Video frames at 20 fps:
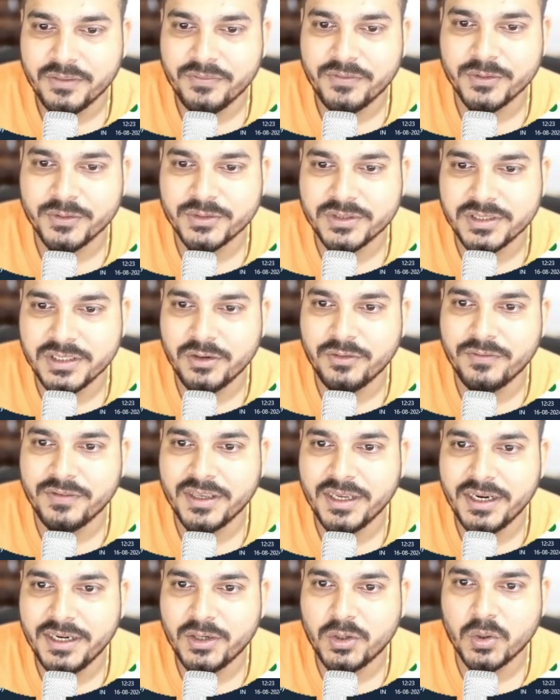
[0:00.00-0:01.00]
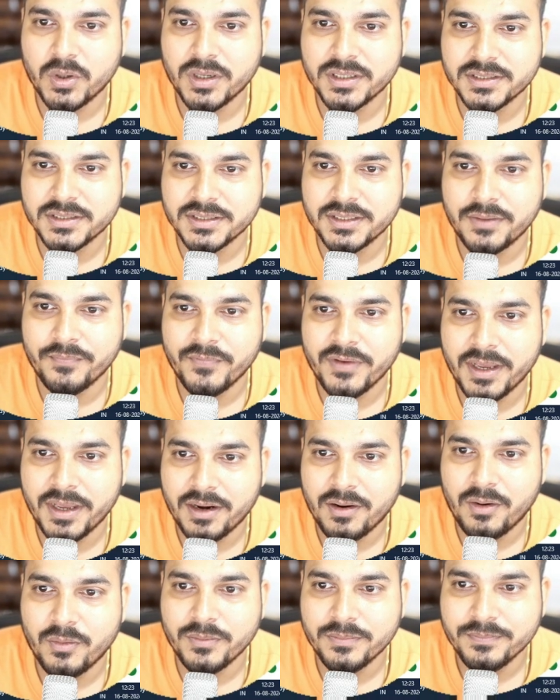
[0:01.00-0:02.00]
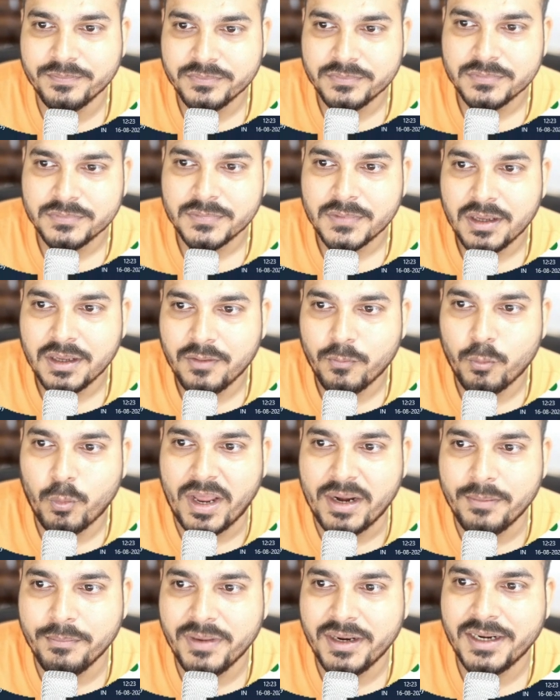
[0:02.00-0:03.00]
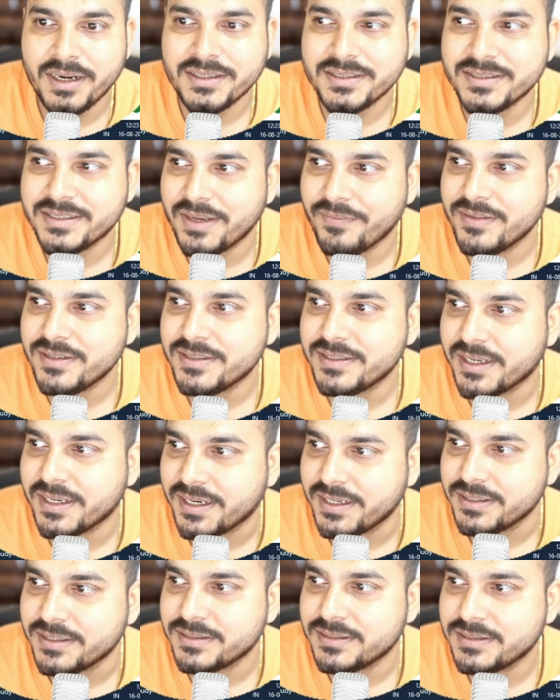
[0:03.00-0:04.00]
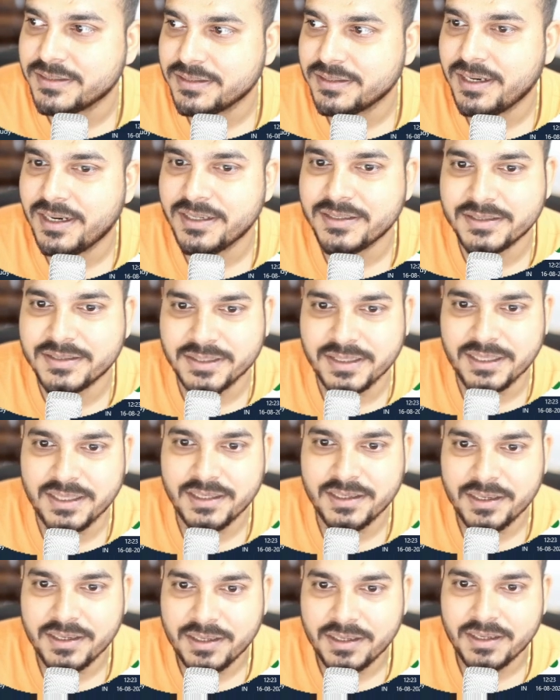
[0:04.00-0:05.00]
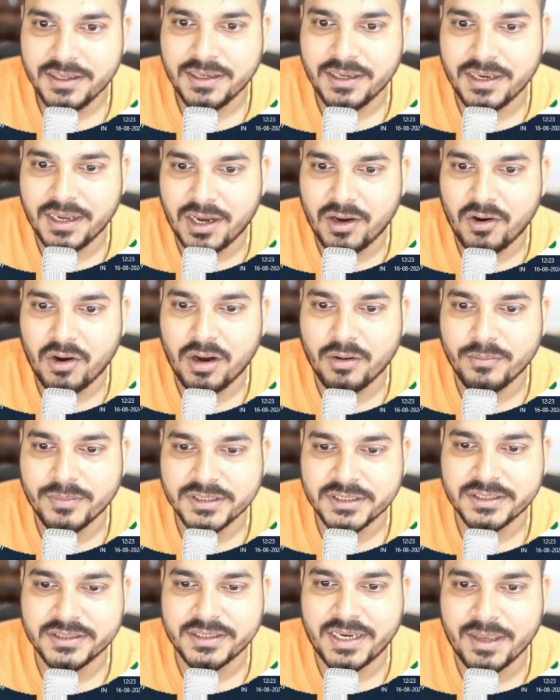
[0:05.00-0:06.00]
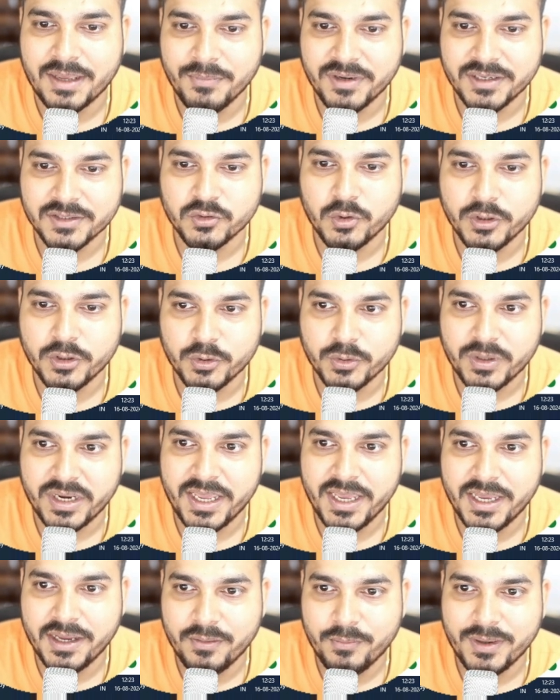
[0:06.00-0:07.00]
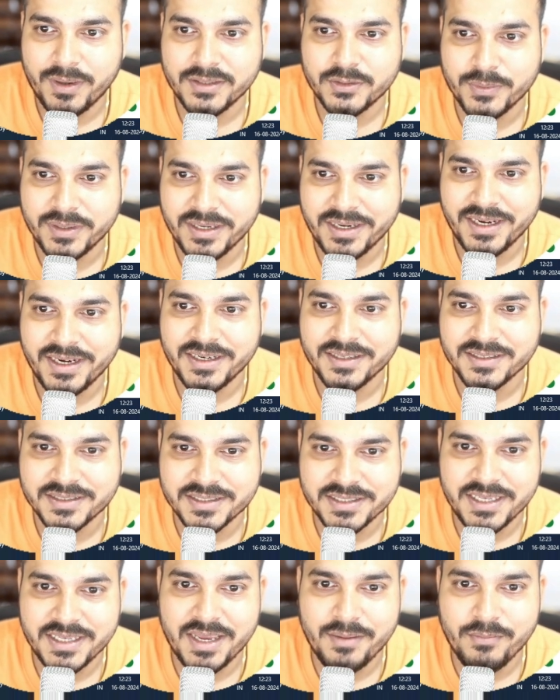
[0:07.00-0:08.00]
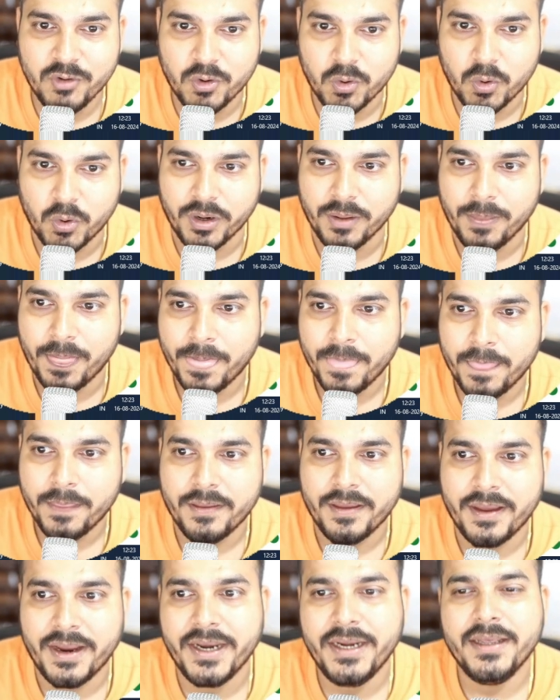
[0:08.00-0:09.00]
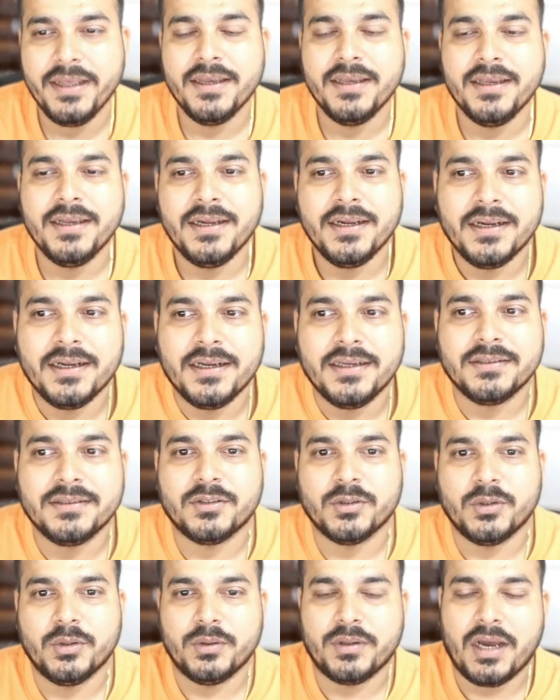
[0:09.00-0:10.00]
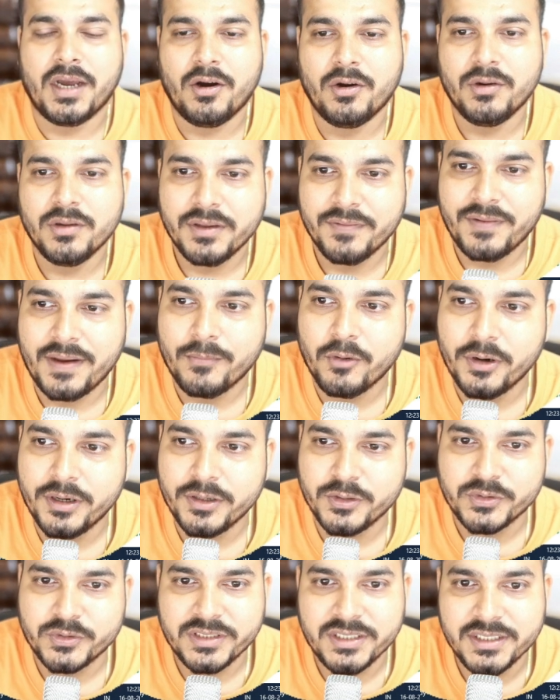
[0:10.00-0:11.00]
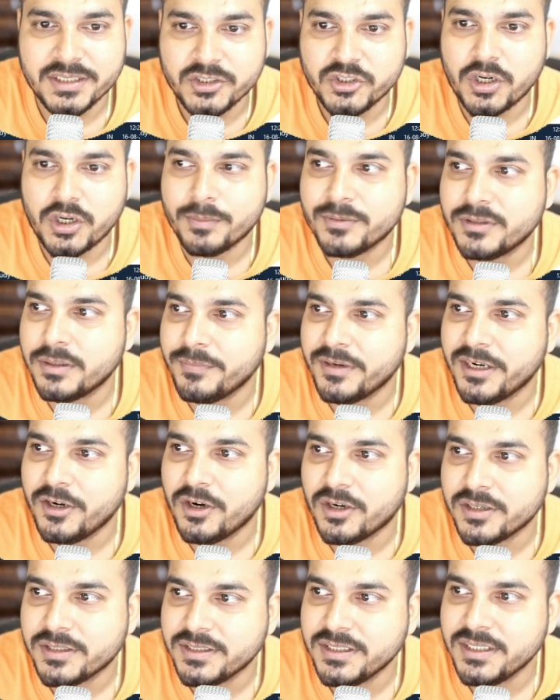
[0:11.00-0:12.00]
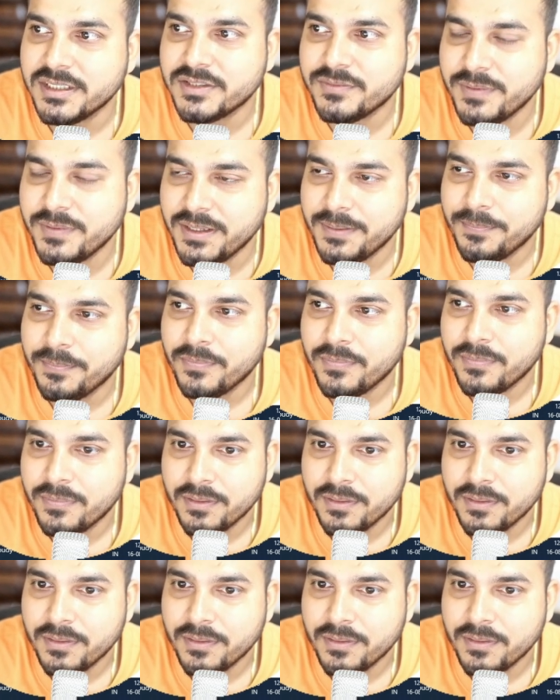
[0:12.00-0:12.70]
If you see over here, it took us somewhere around 1 minute 7 seconds. Let's see now how much time it is going to take once we read the same code, right? So now if I'm going to see the job summary.csv,